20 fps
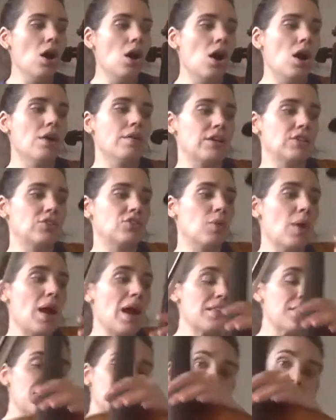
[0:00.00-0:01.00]
All right, so I
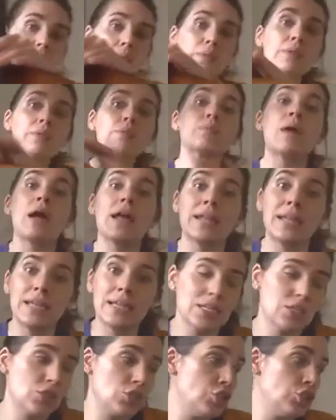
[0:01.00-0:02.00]
think we're
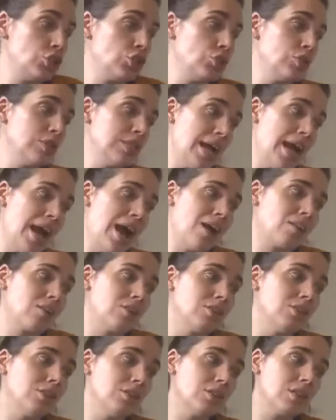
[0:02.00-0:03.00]
ready to
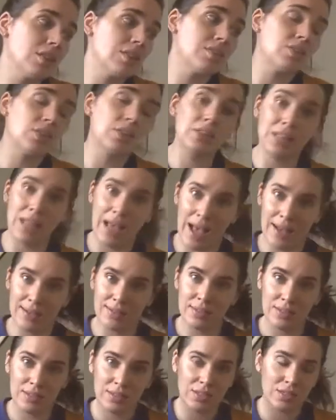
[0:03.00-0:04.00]
tackle the
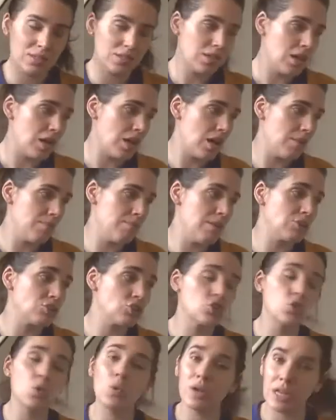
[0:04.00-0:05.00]
last measure
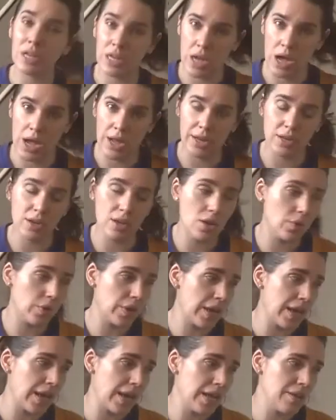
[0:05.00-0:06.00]
29,
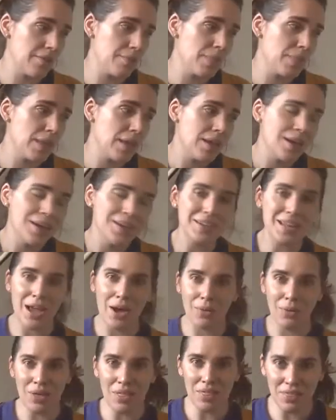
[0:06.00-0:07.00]
okay?
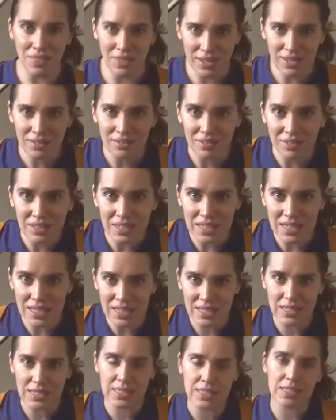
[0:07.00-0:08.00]
Now, this
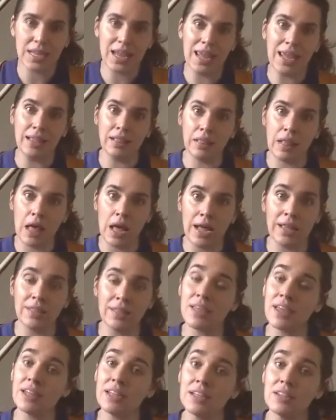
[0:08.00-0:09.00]
is a line
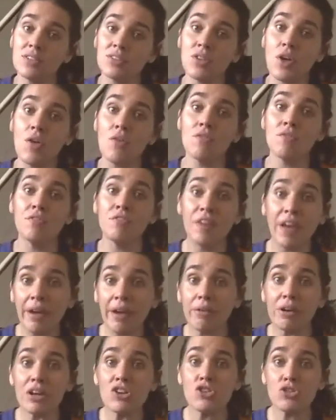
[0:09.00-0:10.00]
that is
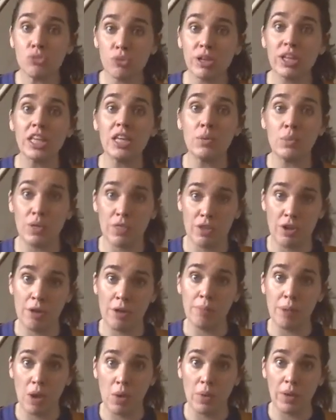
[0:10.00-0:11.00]
very tricky with our
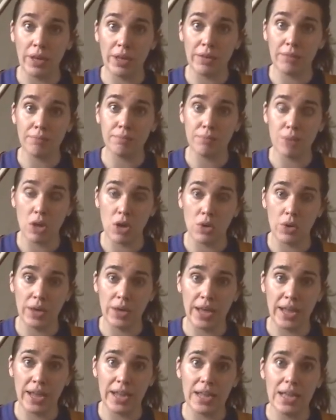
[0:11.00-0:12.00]
bowing,
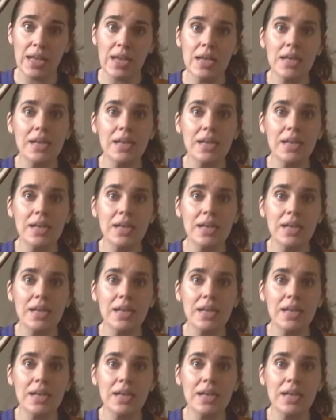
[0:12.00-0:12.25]
okay?